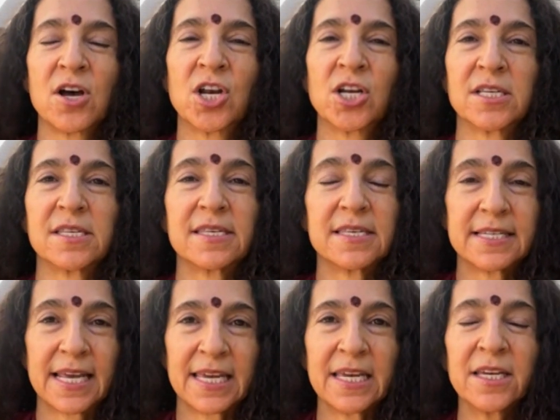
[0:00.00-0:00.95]
on a
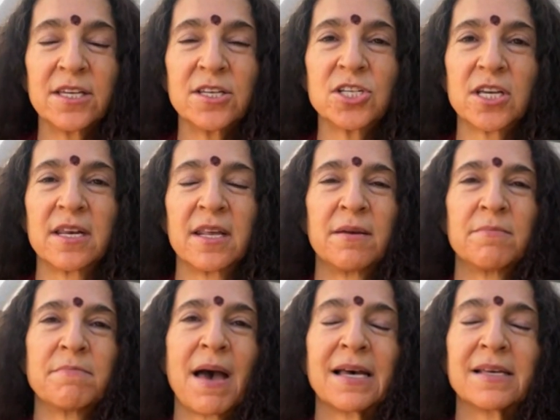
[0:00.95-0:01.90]
stage in a
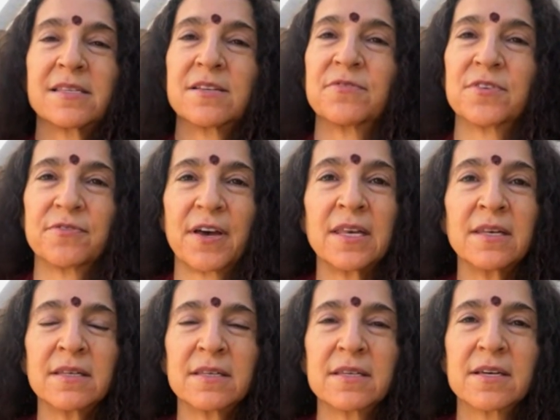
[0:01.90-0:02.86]
massive
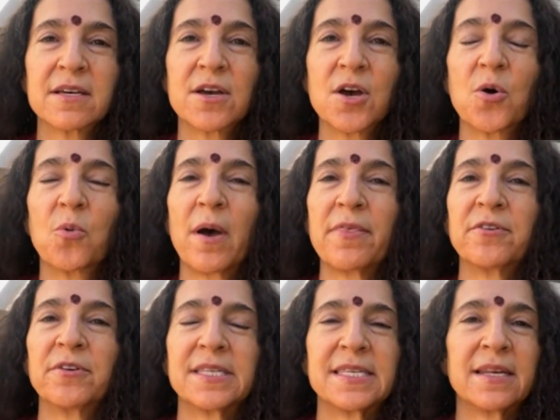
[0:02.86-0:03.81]
event,
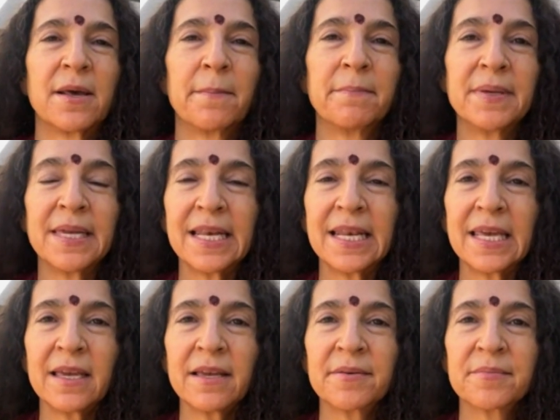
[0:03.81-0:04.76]
whether it's in a meeting,